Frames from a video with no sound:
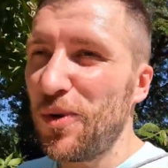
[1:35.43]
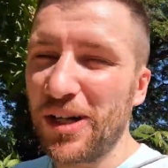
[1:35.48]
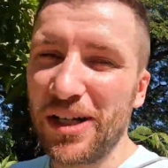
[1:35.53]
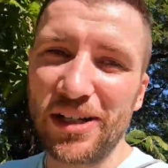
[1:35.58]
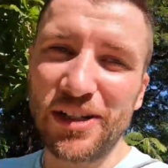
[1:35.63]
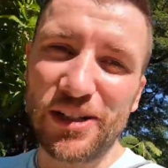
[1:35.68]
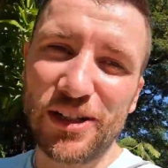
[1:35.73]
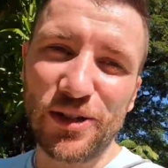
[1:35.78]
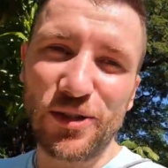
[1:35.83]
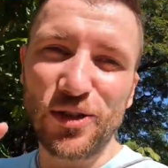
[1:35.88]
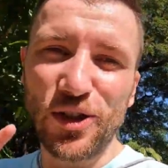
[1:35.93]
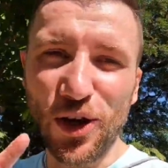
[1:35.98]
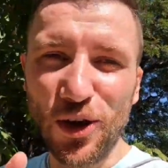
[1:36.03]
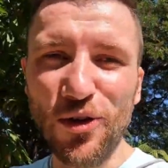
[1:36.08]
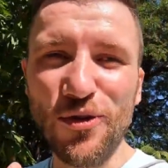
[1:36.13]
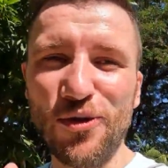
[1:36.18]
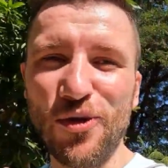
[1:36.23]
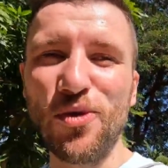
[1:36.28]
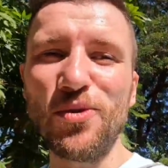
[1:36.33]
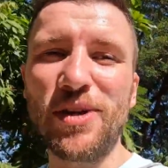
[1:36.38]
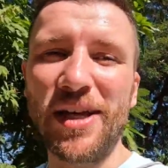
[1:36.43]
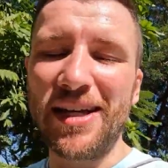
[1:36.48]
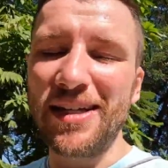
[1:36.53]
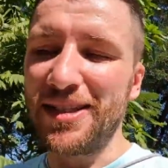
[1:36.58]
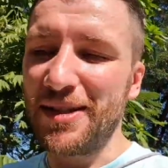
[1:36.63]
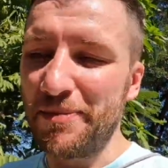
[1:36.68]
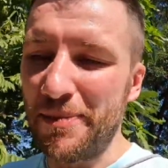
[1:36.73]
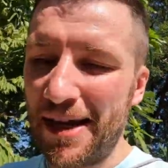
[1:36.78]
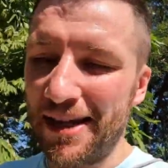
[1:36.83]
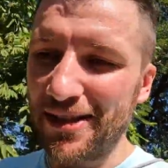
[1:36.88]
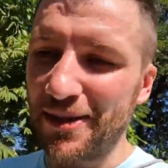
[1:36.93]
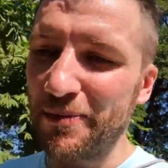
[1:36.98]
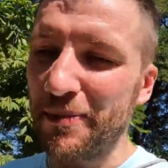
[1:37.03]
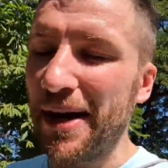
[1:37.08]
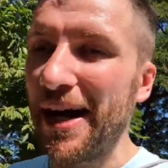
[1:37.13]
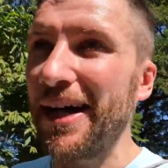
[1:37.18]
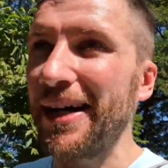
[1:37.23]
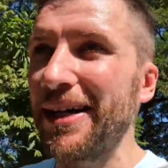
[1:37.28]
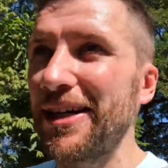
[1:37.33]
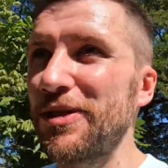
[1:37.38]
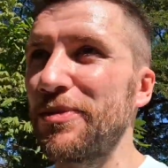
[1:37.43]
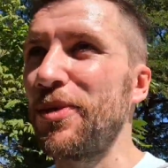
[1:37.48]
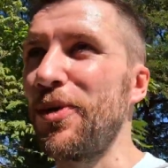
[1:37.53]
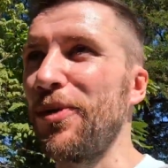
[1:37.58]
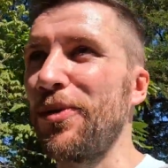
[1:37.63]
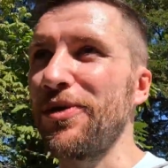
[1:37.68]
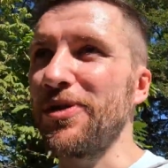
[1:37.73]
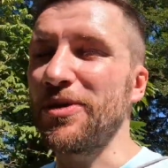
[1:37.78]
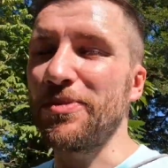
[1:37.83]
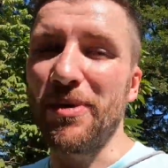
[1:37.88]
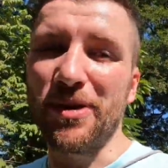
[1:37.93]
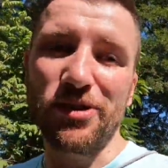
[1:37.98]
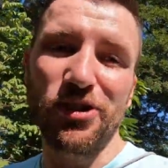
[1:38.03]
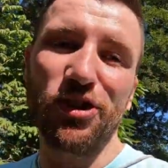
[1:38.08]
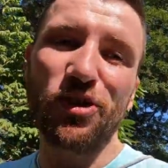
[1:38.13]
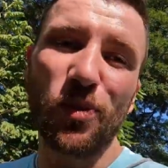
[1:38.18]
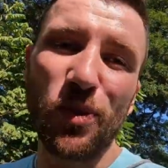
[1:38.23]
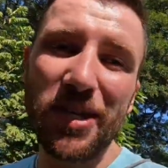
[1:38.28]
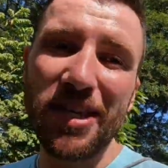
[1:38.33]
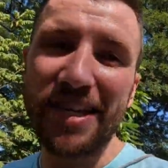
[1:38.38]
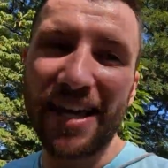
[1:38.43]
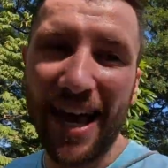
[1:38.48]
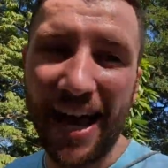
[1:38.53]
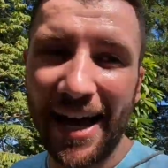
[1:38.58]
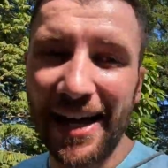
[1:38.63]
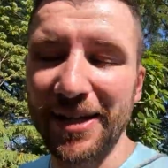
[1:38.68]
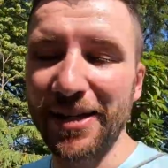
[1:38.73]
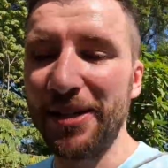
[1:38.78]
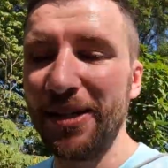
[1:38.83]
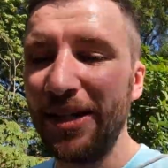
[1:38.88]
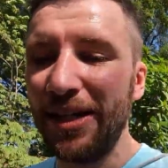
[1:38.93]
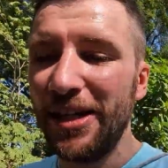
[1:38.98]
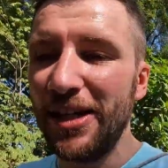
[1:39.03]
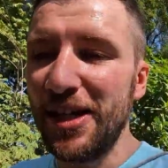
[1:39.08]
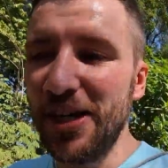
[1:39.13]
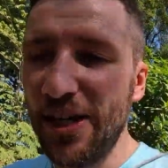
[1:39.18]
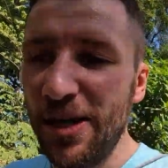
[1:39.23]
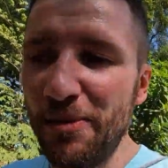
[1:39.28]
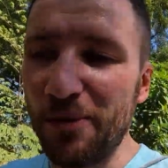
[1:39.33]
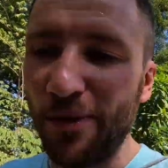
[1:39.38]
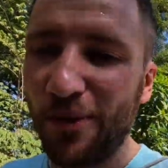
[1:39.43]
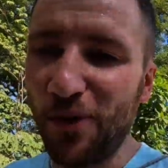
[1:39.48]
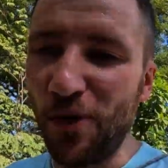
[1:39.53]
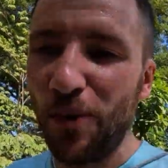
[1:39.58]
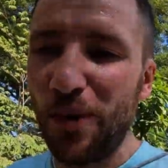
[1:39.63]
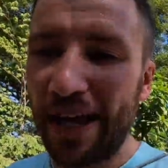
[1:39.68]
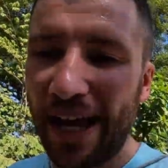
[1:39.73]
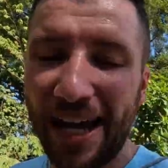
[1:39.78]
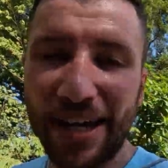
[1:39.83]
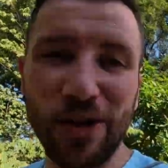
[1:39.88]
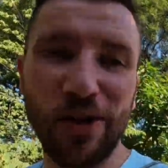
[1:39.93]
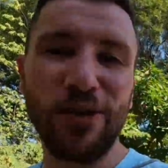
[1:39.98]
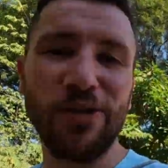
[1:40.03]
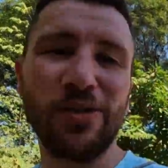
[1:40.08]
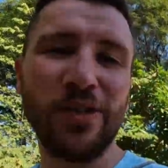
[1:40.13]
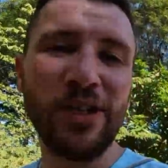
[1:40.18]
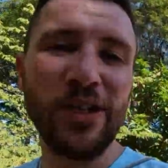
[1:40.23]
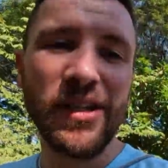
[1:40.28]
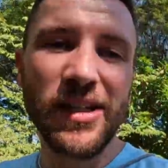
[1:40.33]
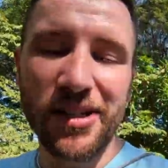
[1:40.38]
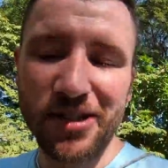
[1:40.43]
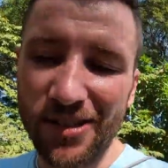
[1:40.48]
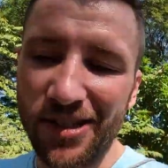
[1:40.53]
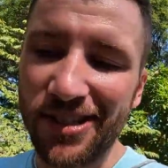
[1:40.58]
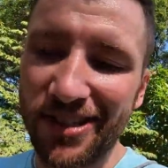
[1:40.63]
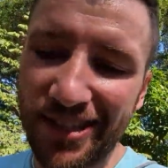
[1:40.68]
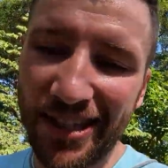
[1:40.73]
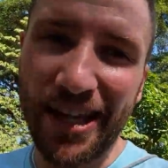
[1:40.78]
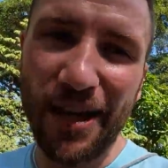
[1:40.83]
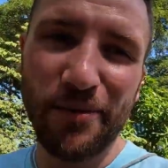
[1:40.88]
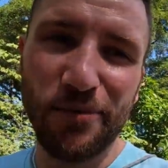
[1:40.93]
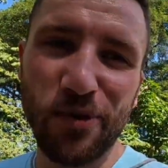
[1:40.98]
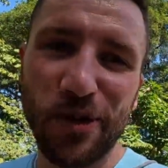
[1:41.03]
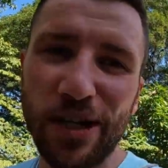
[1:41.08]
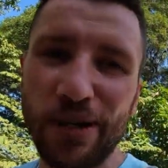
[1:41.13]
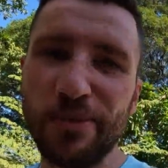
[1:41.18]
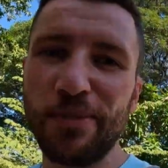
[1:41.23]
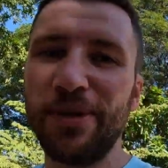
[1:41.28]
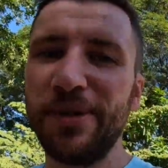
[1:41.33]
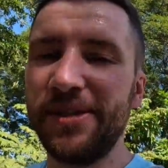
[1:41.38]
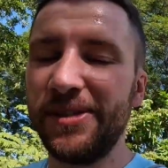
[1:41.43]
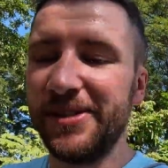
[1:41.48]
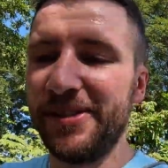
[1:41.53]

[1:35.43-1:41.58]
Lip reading: we're going to do 2 full days in Battambang, exploring as much as we can before we head on to Siem Reap.